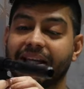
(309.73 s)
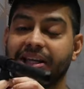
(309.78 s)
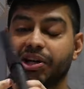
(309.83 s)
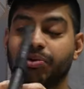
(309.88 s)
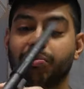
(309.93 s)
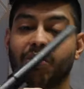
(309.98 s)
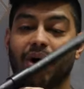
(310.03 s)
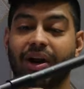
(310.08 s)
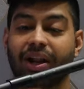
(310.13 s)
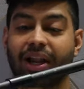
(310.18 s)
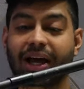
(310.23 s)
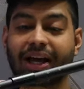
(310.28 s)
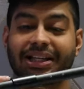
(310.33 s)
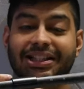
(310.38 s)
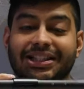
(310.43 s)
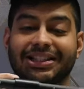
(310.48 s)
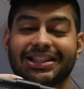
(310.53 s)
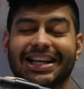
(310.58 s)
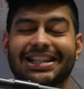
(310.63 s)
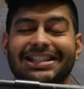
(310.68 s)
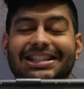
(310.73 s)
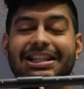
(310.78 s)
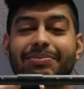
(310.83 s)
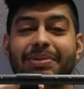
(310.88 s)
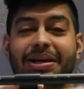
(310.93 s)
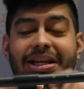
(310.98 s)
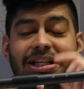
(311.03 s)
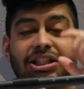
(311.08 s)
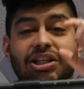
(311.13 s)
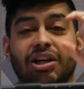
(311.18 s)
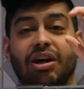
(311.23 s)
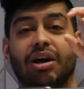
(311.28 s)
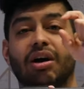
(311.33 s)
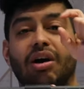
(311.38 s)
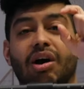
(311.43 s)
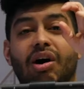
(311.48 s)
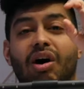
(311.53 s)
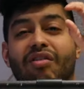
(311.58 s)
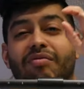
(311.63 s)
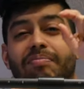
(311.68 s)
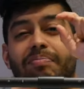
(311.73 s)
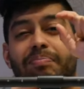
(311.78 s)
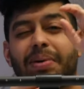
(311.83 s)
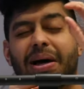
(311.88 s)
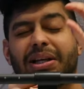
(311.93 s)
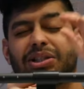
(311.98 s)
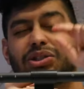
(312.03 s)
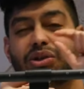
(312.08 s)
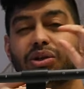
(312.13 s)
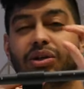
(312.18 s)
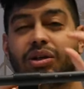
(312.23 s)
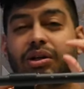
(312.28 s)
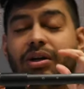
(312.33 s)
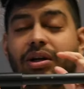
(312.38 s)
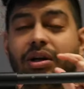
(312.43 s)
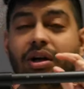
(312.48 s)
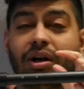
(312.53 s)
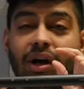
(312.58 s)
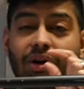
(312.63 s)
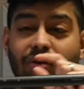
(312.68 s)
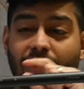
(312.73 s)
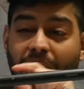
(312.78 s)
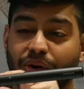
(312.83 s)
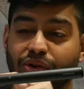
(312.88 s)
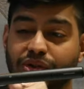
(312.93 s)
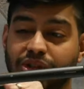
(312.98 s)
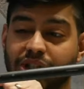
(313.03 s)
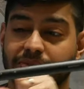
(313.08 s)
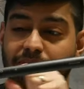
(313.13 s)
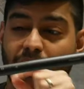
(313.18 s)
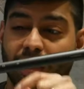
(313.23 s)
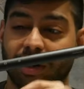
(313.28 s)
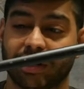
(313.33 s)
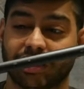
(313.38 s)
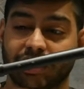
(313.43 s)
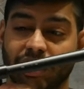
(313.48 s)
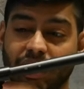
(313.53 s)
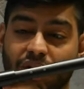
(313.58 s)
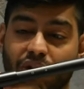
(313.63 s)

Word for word: You'd want like a centimeter of bezel around your monitor.